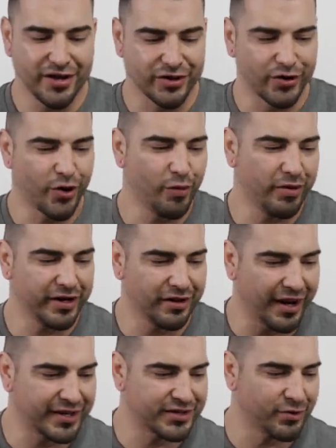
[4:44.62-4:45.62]
Nobody
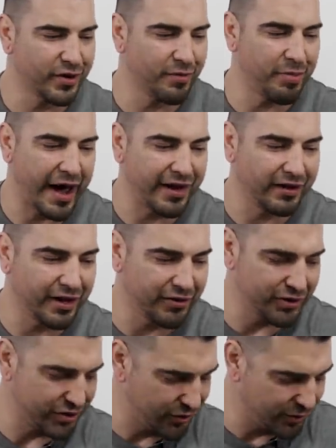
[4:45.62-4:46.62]
likes to wear patent
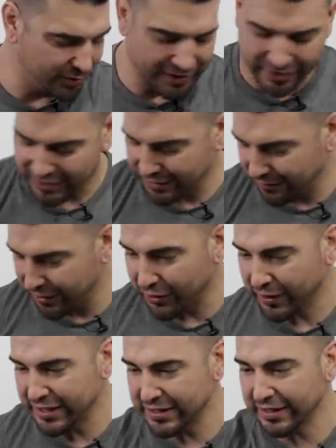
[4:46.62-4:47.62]
leather shoes because of the
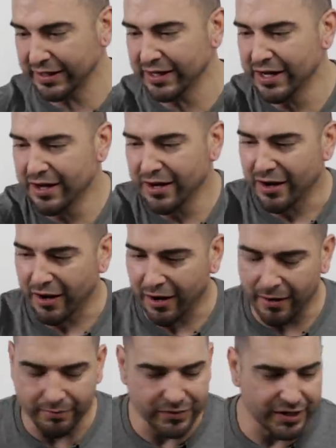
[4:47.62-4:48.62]
creasing.
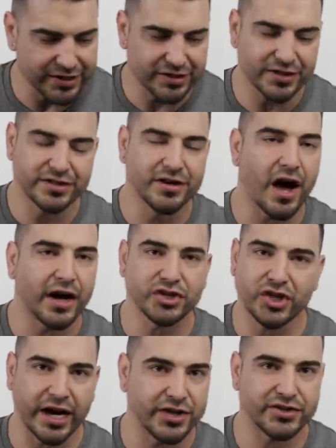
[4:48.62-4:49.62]
Um, this does not
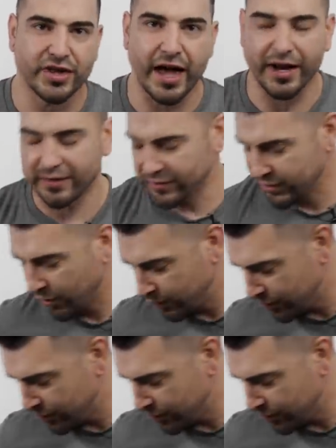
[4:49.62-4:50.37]
change that. So